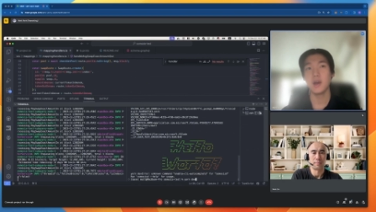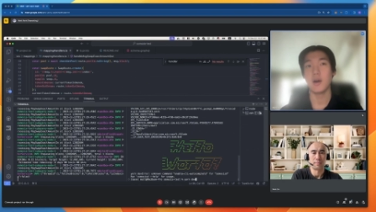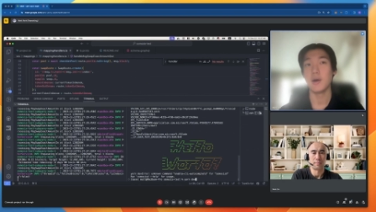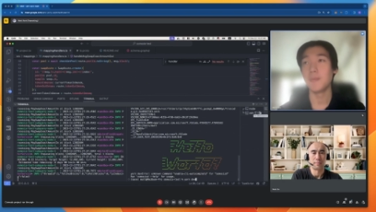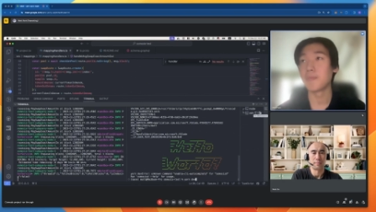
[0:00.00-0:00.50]

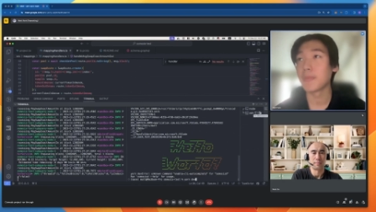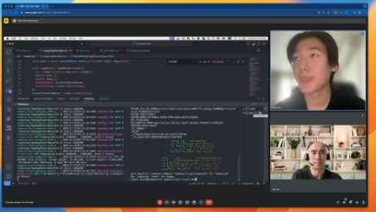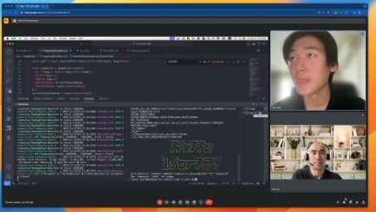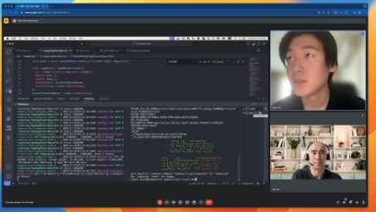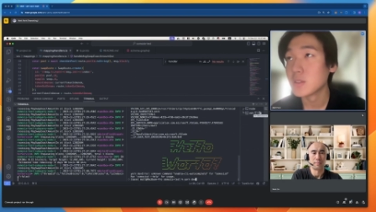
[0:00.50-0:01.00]

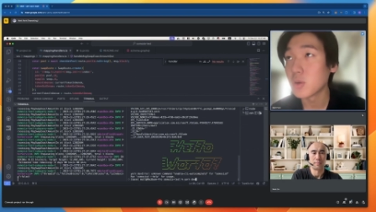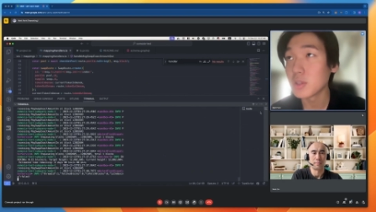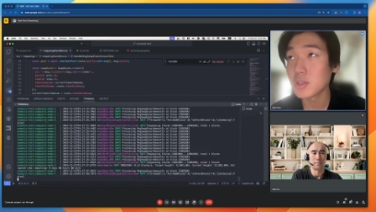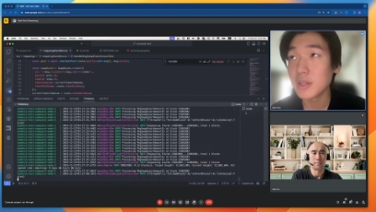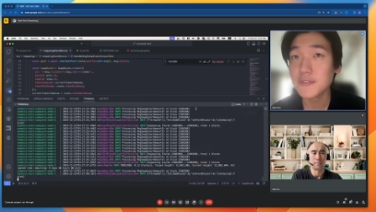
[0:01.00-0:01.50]
So
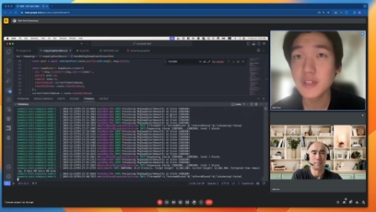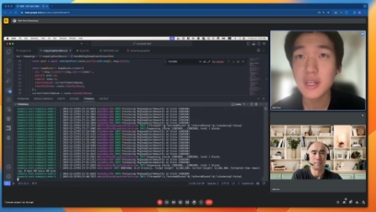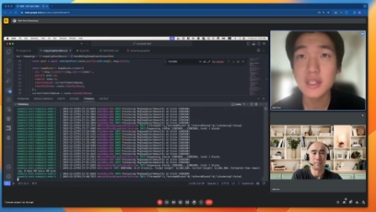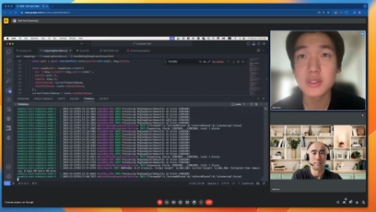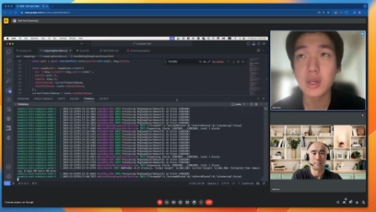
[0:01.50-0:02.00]
on the left
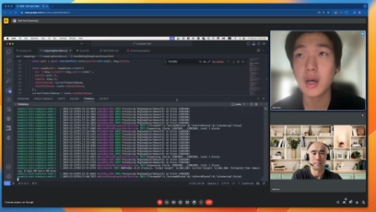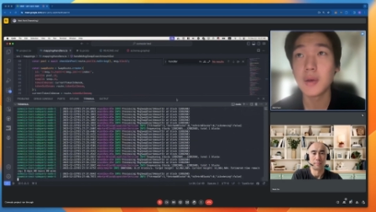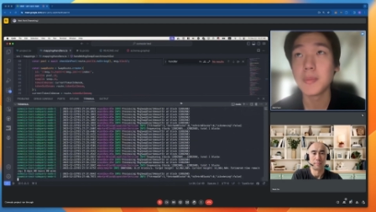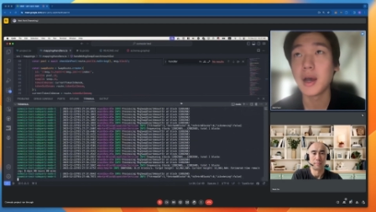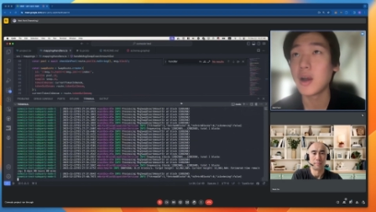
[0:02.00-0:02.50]
side is
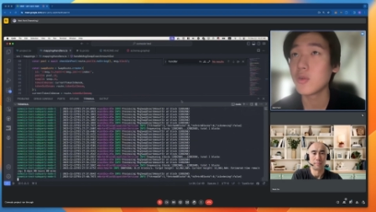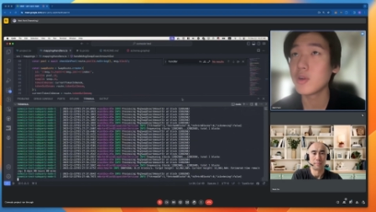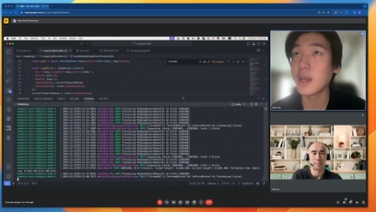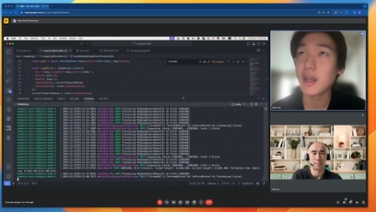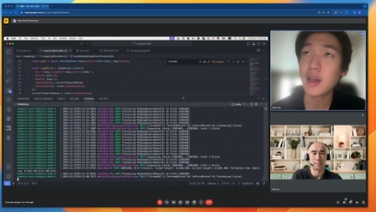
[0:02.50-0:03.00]
I
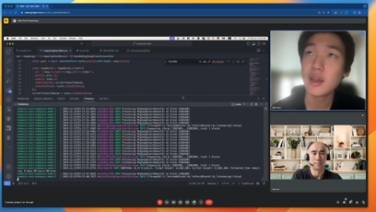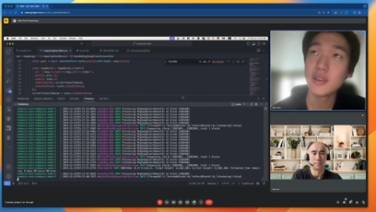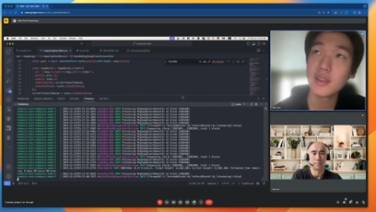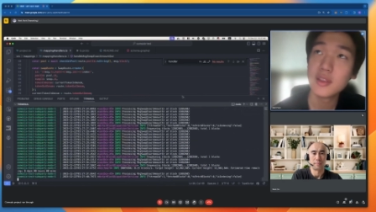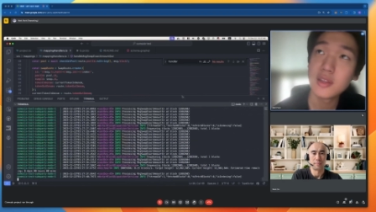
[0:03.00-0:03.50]
already
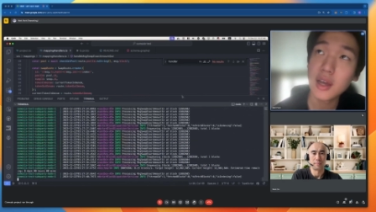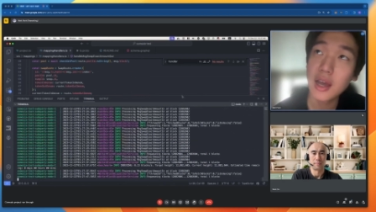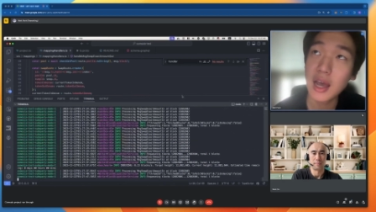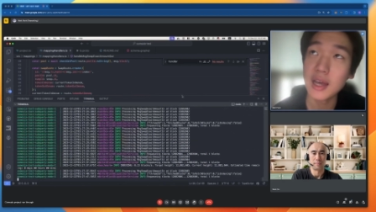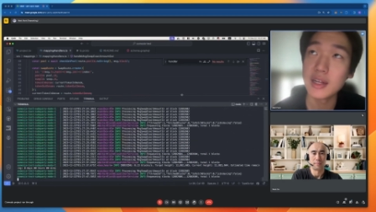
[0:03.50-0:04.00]

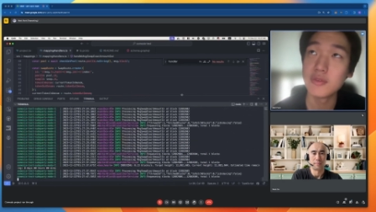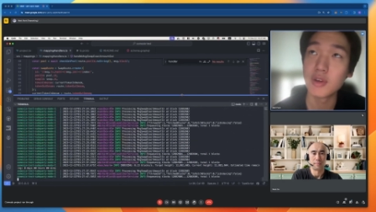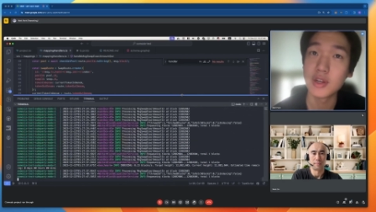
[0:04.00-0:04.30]
had it